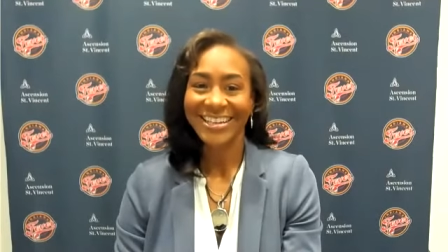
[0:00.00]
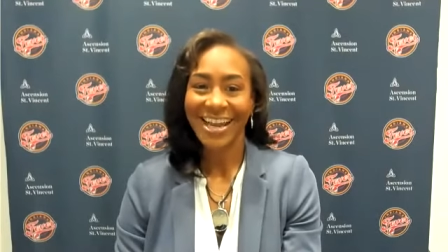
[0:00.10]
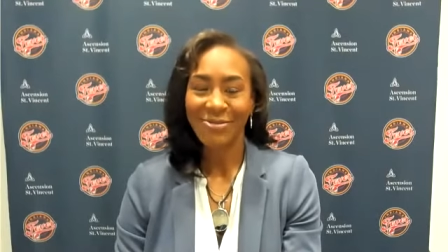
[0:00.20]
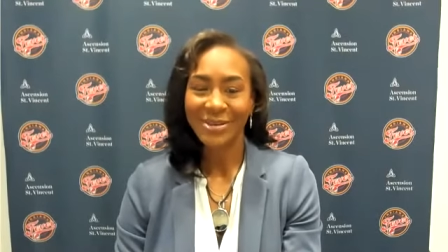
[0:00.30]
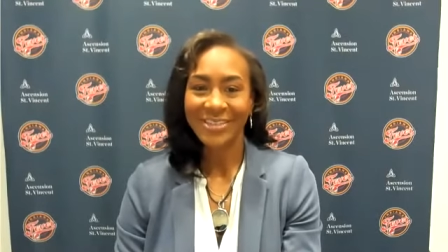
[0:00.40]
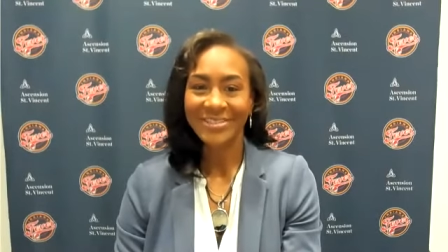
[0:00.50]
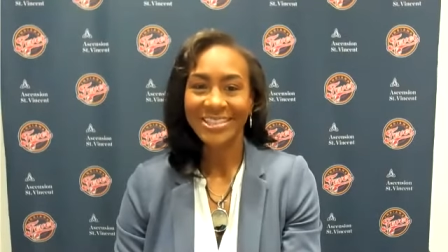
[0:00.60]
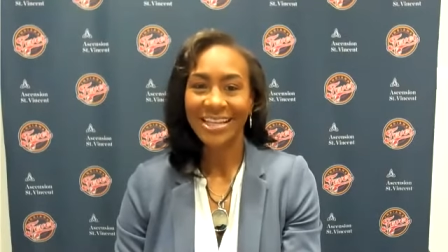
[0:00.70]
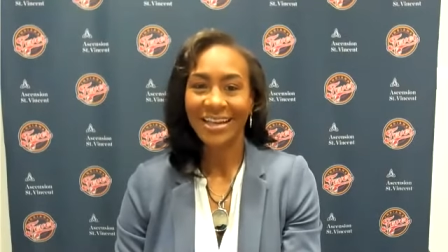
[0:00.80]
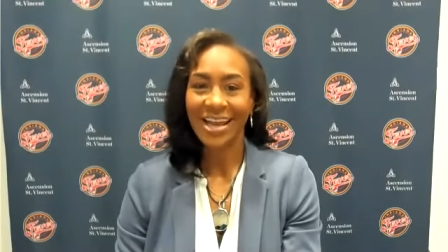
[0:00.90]
I wouldn't even
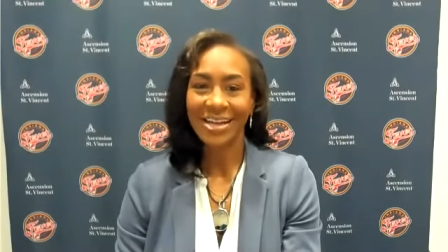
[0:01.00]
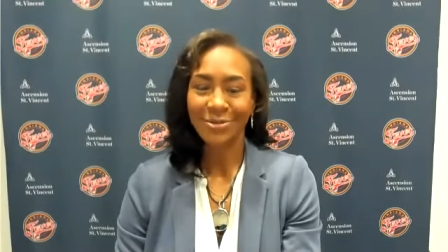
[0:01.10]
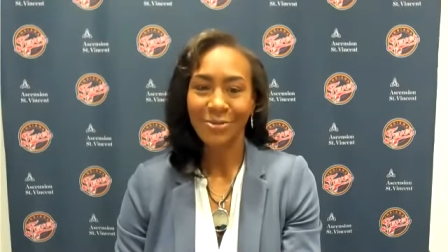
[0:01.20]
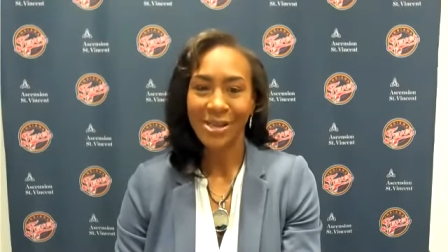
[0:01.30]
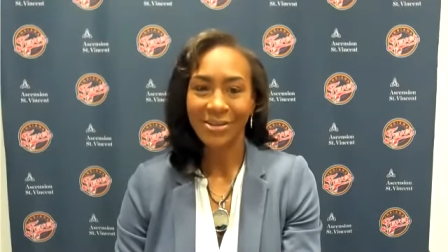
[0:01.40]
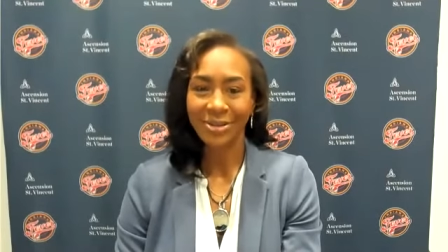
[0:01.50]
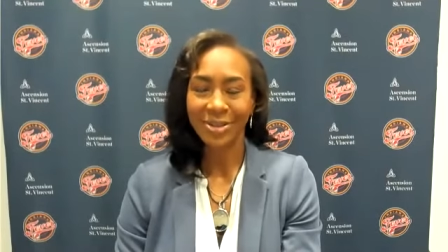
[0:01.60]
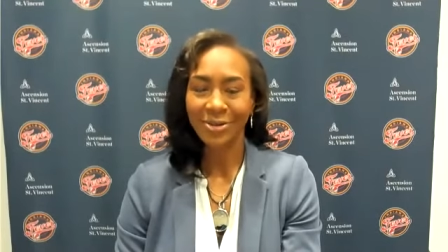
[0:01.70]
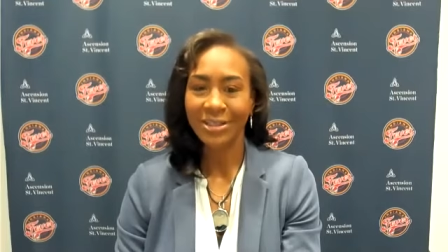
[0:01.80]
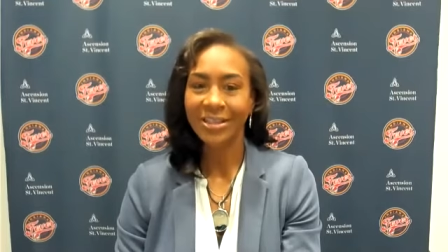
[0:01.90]
say the last week,
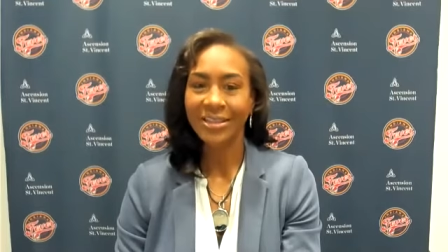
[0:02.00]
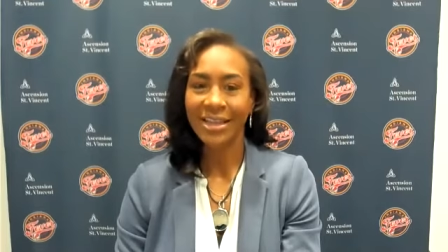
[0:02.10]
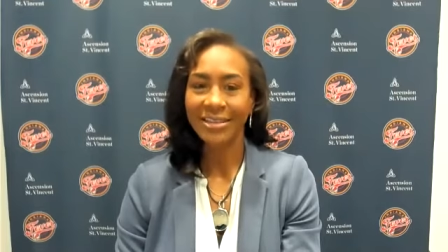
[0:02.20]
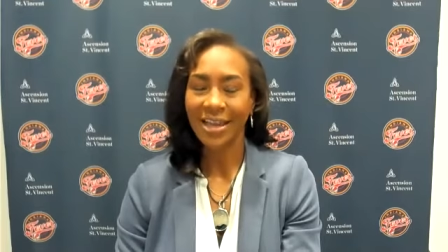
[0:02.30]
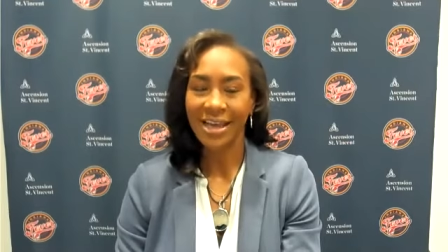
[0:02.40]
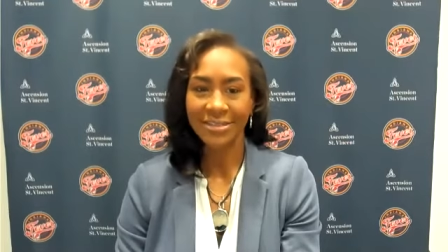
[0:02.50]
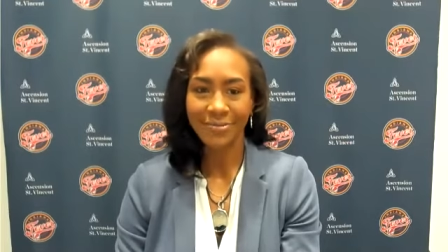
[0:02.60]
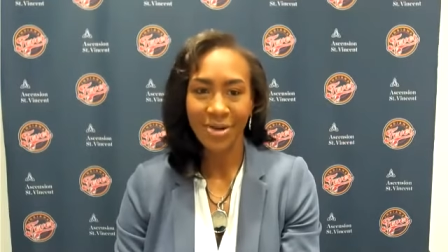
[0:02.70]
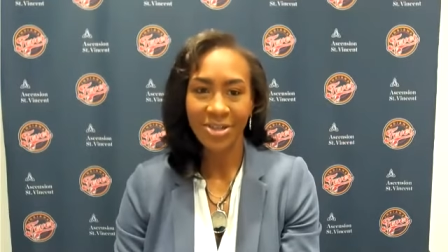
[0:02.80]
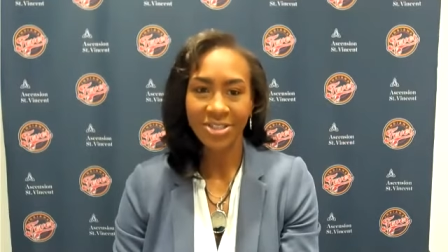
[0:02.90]
literally like the
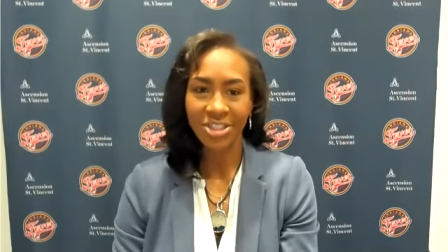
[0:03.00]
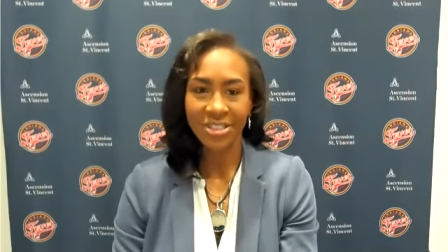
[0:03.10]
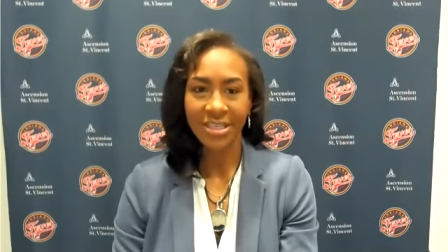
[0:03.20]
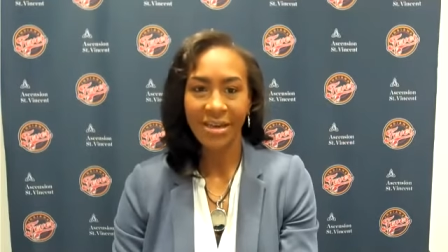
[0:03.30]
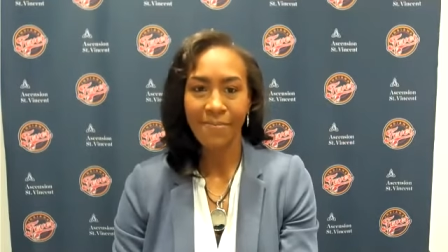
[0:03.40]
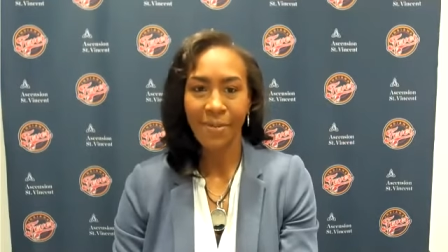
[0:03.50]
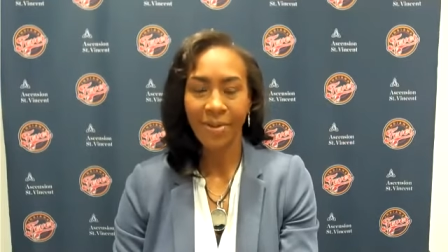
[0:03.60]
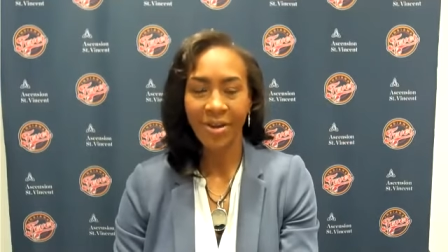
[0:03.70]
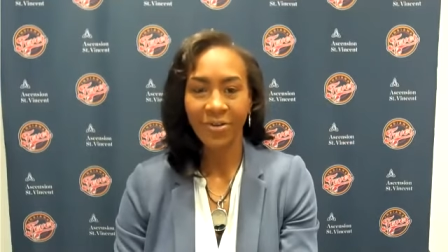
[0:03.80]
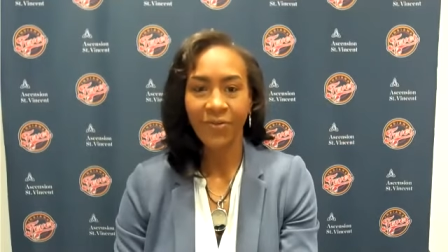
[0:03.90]
last month, just getting
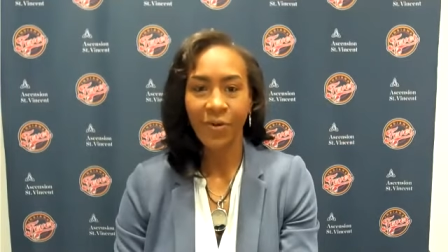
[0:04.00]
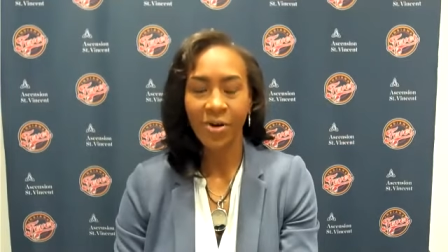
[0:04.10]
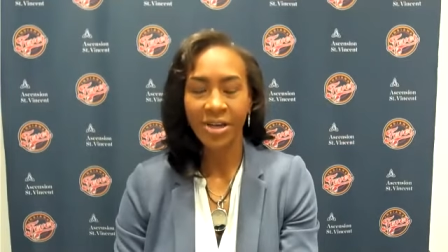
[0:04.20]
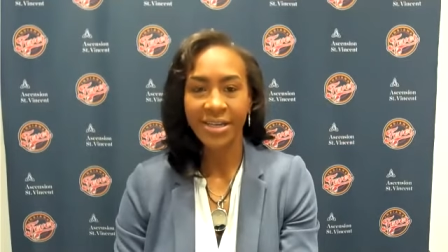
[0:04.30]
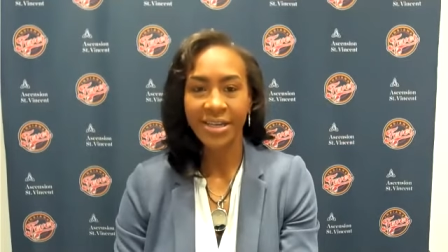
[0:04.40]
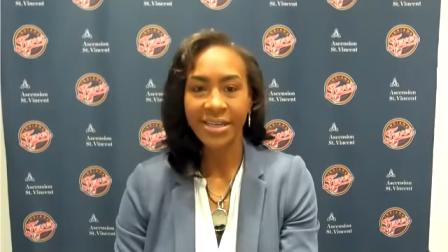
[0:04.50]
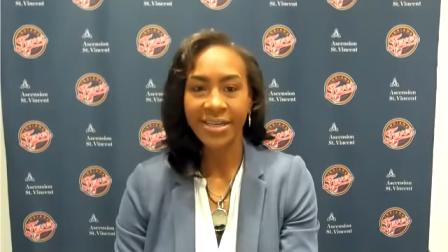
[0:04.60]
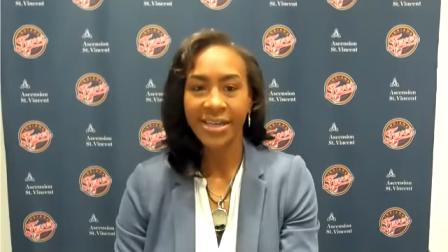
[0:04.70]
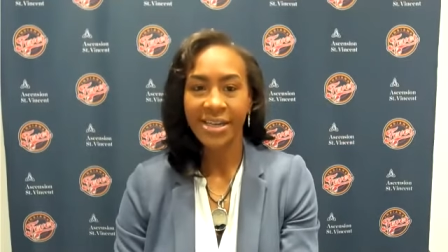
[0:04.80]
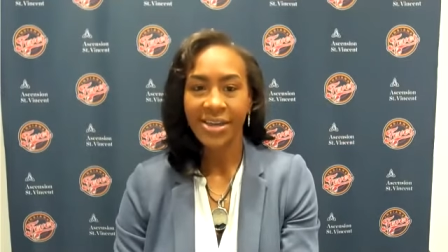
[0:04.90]
prepared for it. And
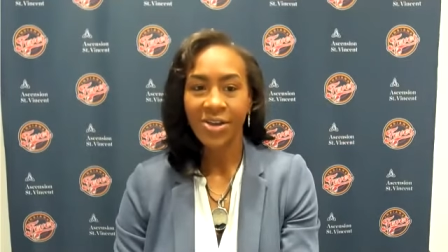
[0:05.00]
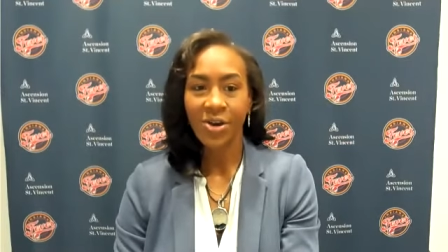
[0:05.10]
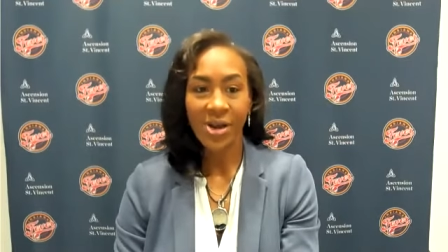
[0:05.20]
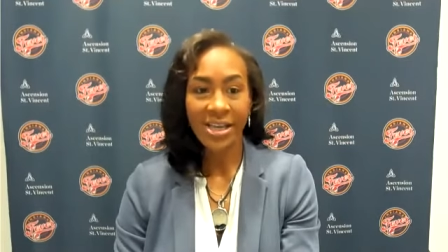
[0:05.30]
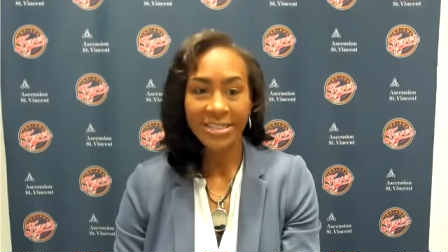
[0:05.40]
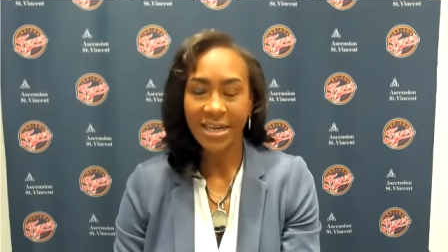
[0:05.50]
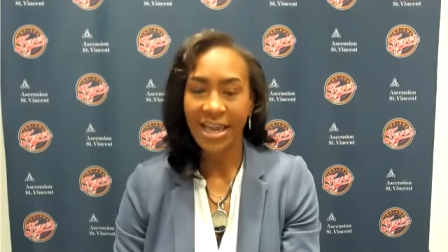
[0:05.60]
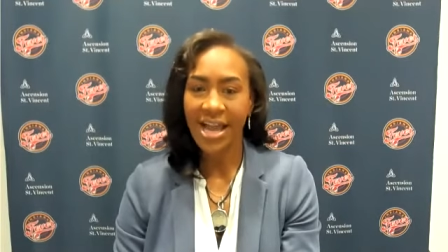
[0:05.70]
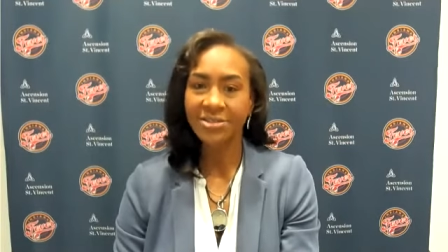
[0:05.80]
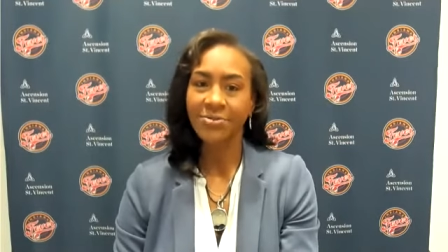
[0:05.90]
then going into
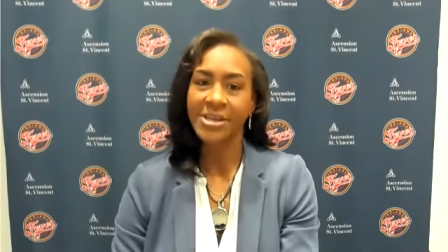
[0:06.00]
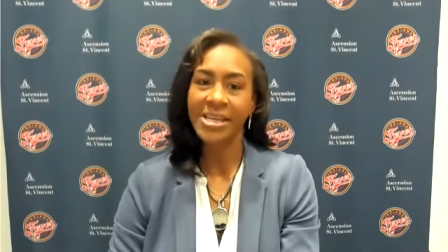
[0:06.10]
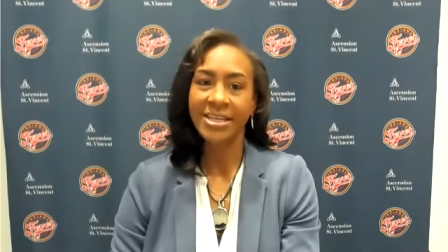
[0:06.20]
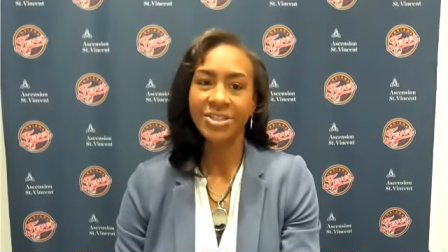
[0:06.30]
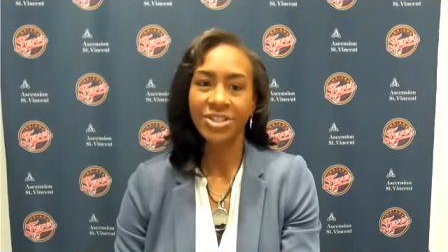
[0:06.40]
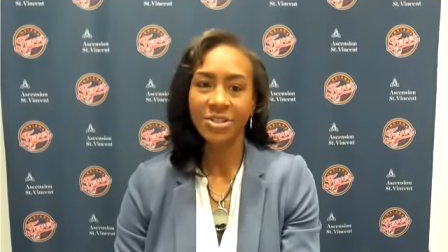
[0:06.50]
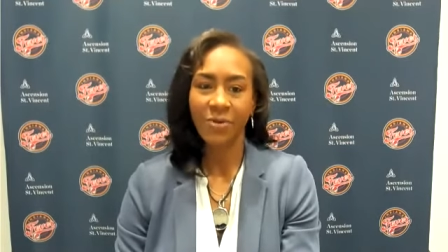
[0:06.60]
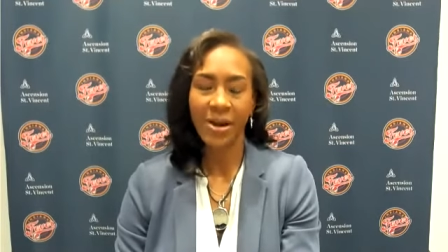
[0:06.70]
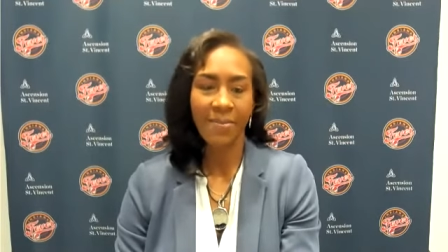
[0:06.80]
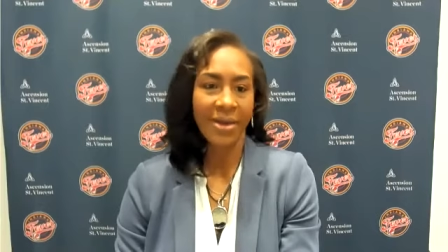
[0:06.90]
last weekend, just
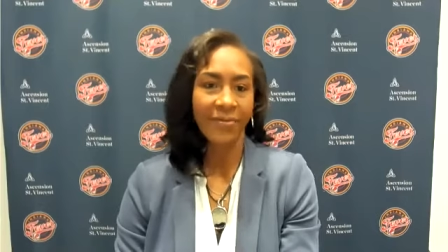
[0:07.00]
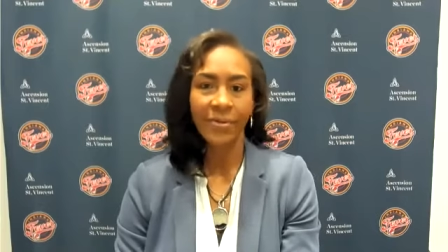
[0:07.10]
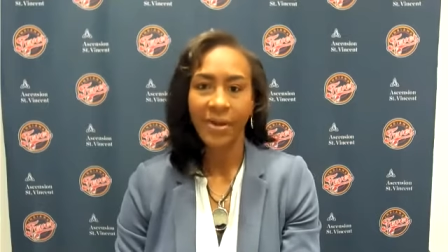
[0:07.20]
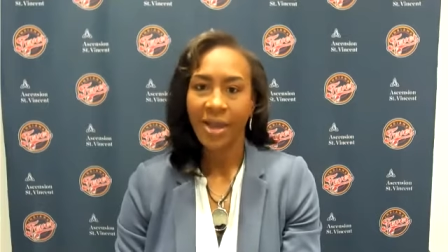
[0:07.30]
what it meant,